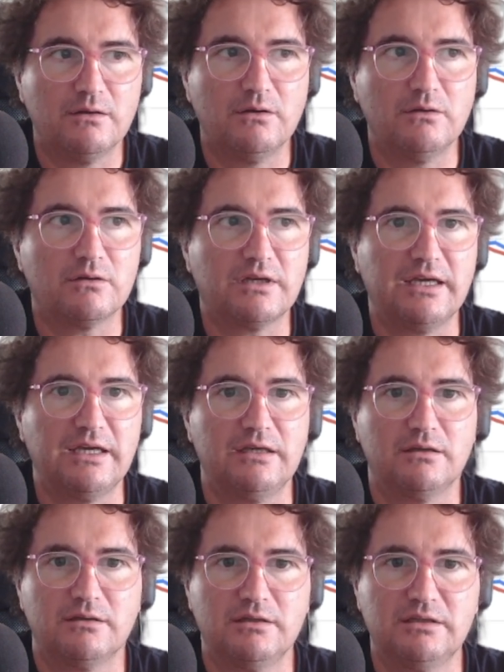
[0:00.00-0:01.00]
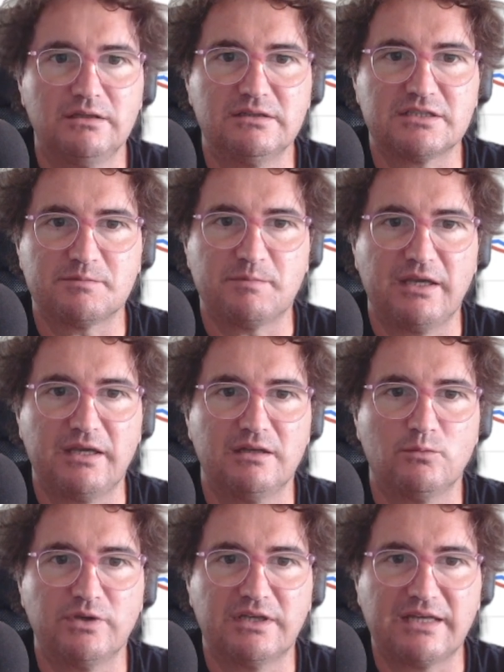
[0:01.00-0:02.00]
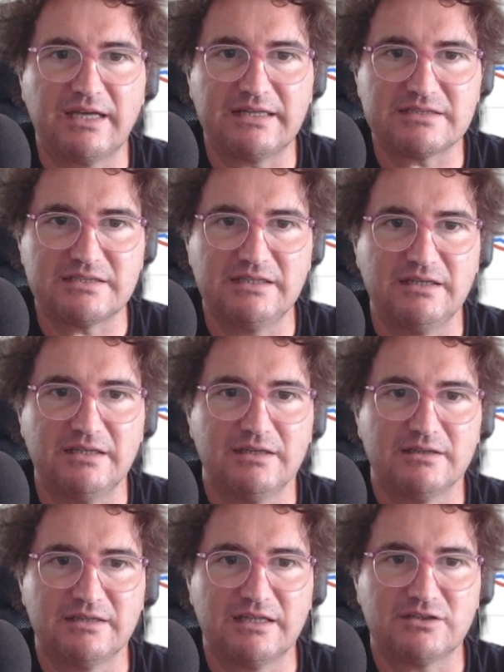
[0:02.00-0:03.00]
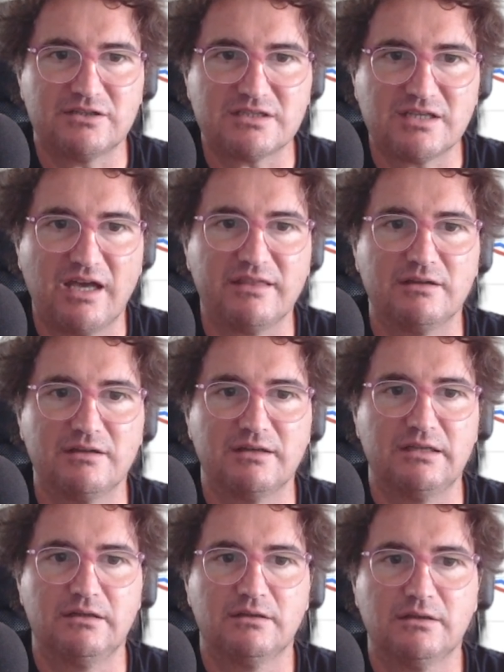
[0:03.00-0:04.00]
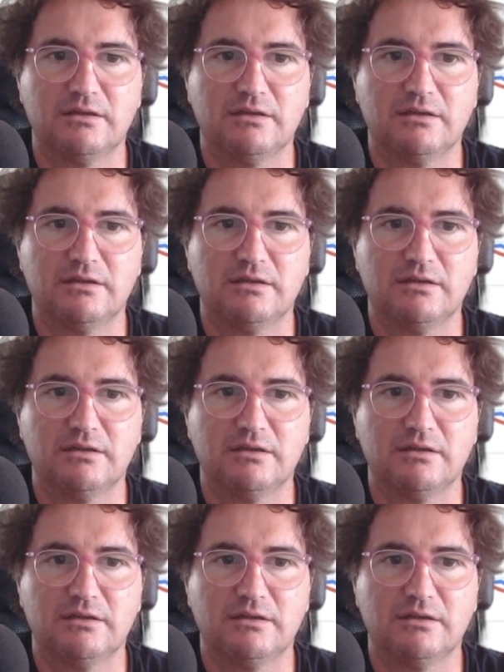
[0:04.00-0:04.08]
okay, in Spain we can see that suddenly